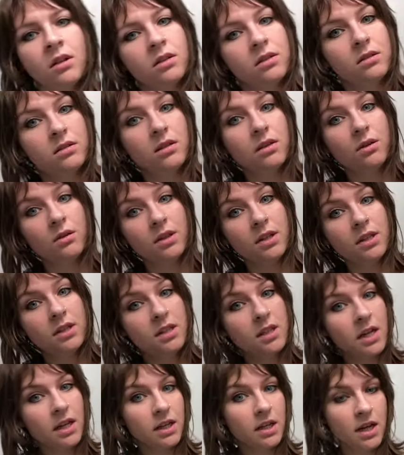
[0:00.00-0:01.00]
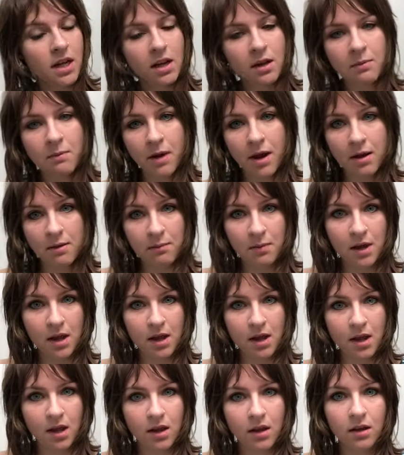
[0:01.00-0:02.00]
So this technique might
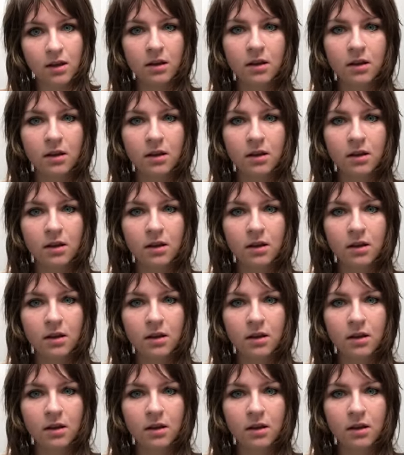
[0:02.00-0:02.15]
be